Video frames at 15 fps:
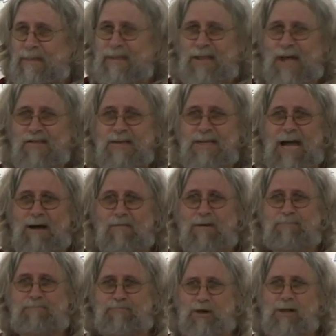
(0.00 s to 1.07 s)
Doesn't come
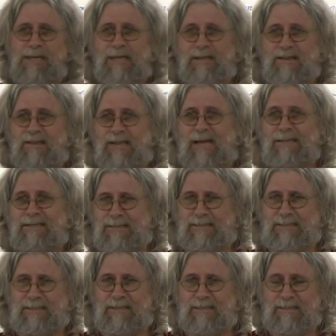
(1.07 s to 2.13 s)
with brilliant
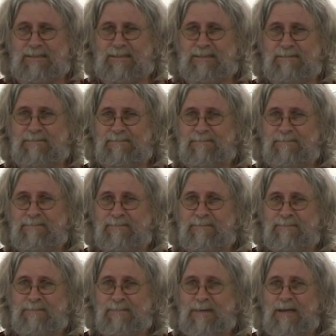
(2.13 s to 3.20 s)
sentences,
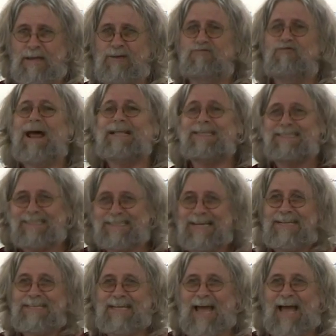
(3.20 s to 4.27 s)
great
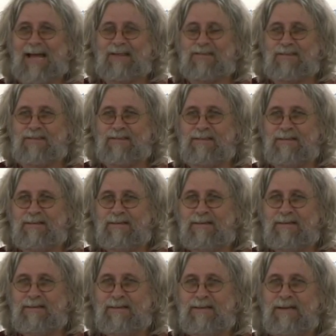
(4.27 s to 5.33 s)
syntax,
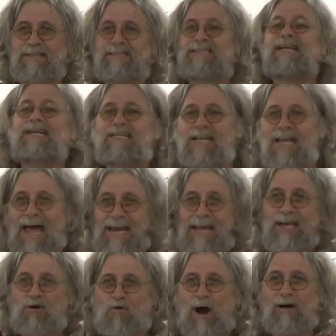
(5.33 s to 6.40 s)

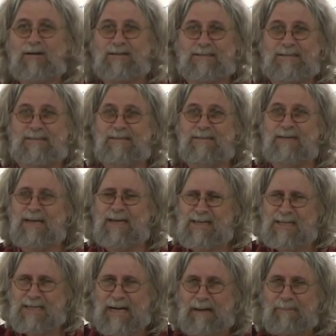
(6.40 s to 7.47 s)
scintillating quotes.
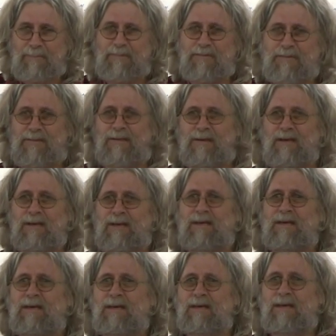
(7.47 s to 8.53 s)
Comes
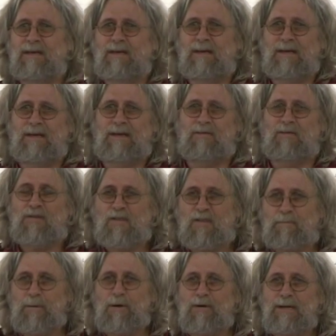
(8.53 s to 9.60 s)
with
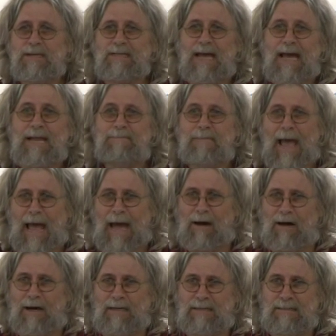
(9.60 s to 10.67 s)
spirit and
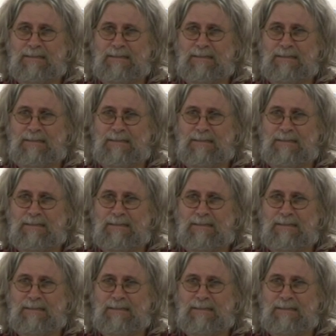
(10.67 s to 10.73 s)
power.